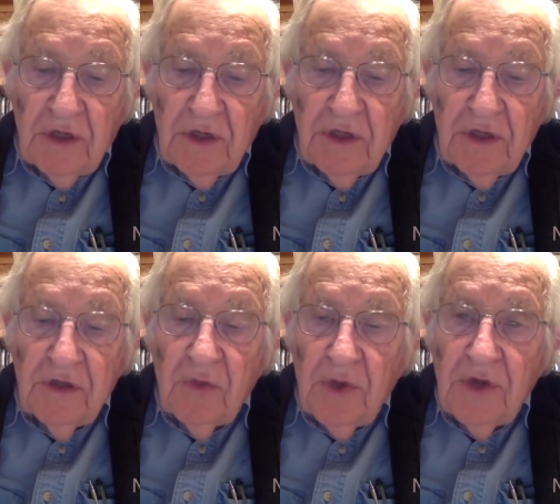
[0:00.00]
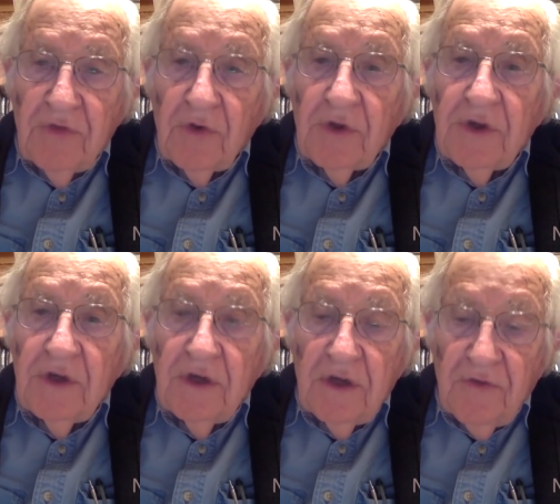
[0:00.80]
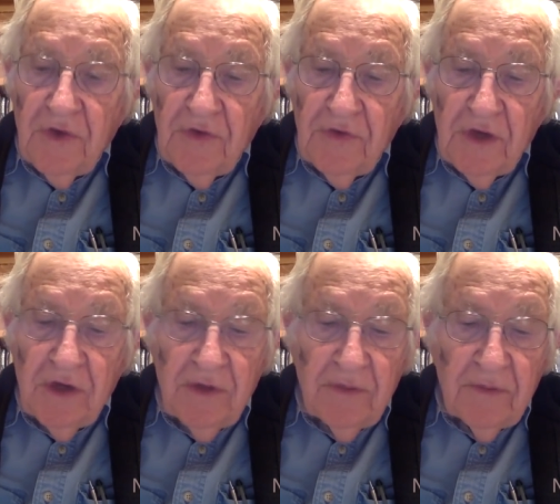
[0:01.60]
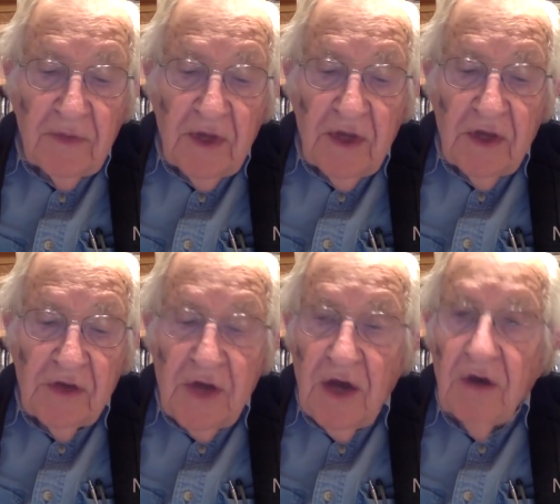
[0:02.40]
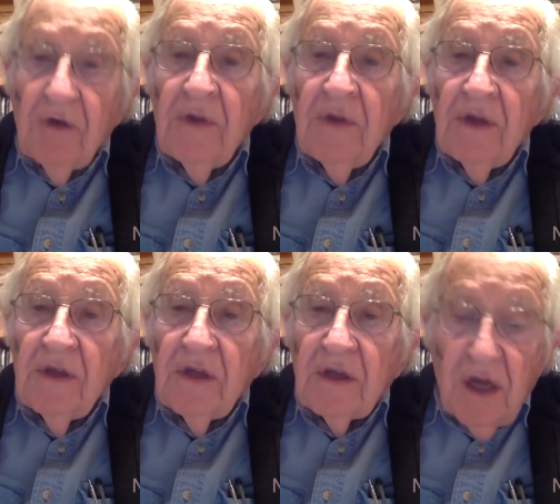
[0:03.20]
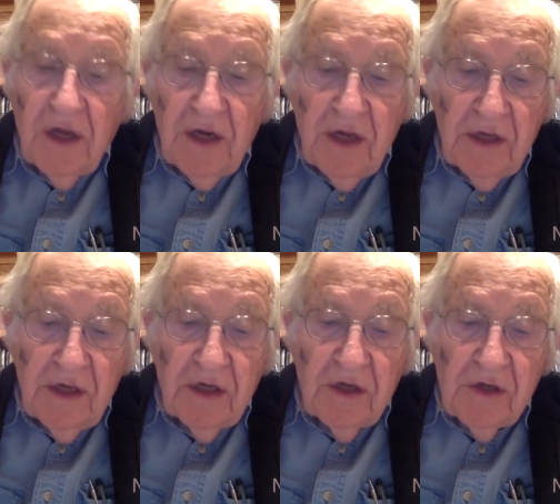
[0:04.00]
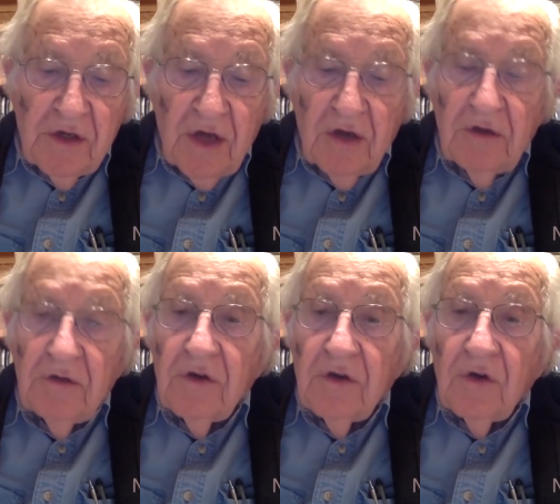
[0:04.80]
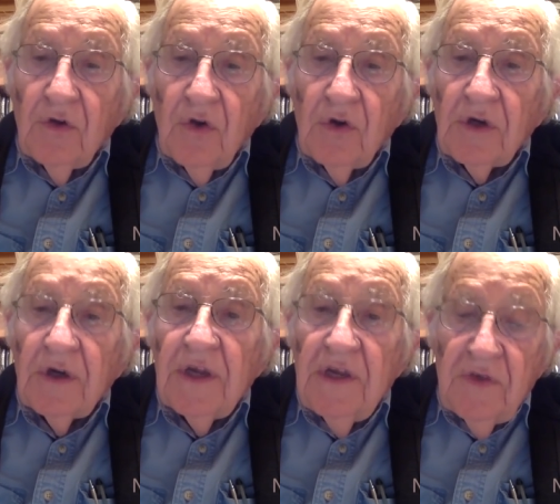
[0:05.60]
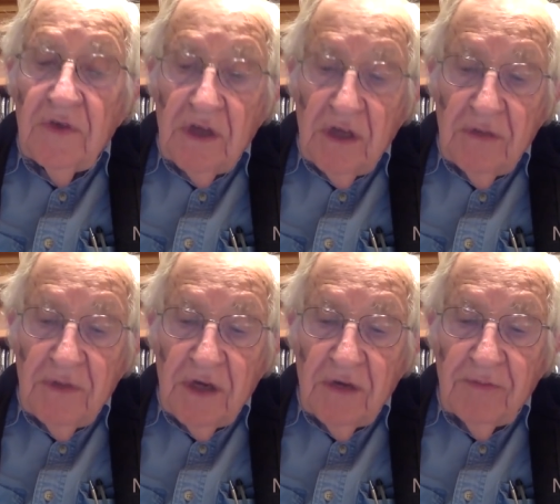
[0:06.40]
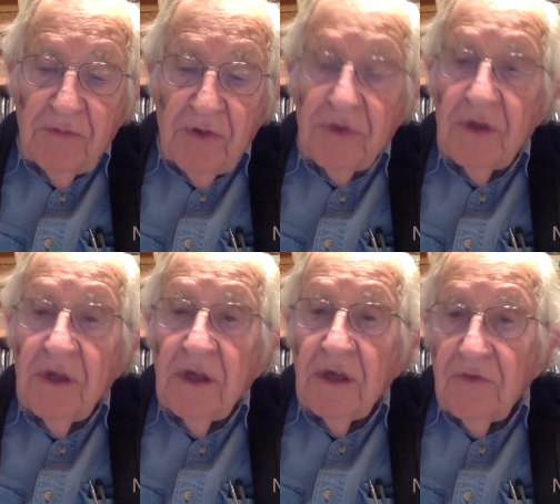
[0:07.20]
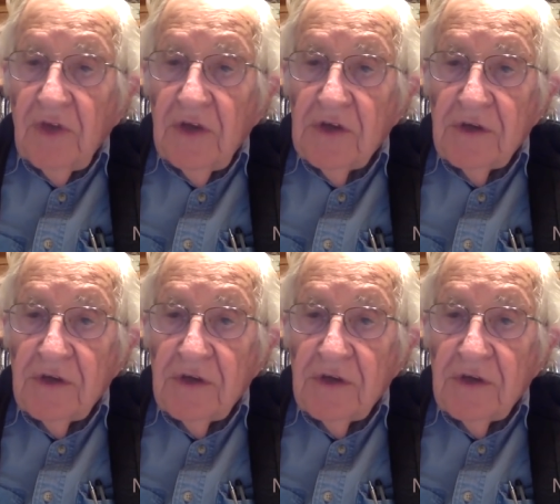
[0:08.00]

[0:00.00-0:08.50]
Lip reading: in 2014 and 15, is now declining. It is now no longer even keeping up with inflation,